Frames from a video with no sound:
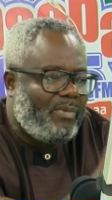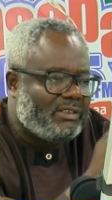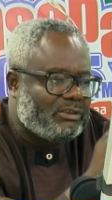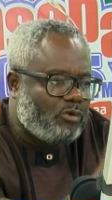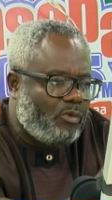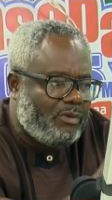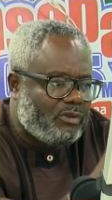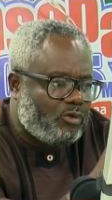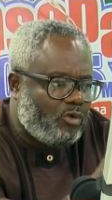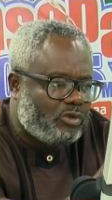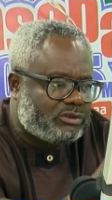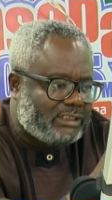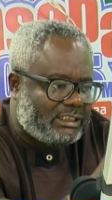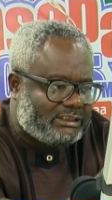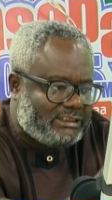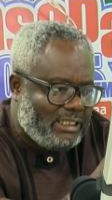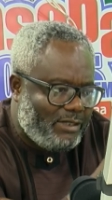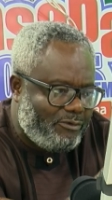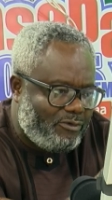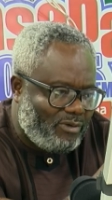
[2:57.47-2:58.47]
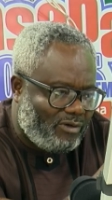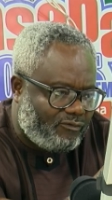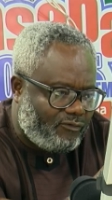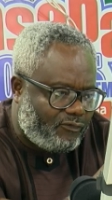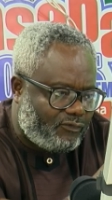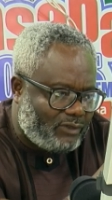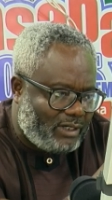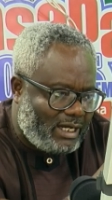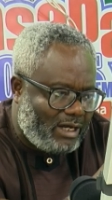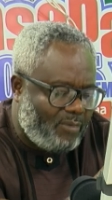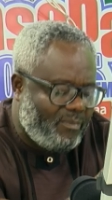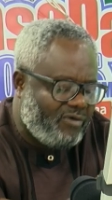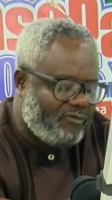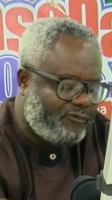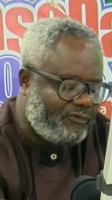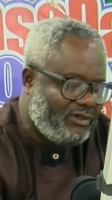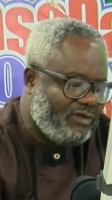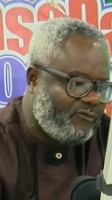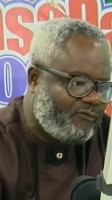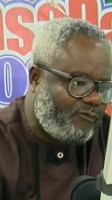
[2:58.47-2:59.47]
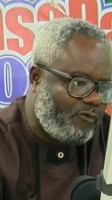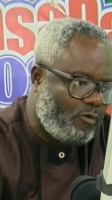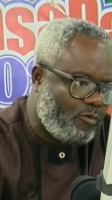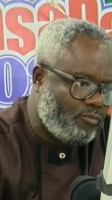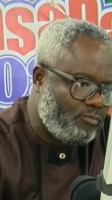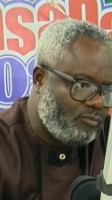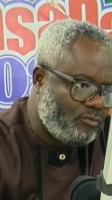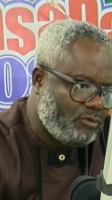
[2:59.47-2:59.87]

Ostatia, you want for a fellow form,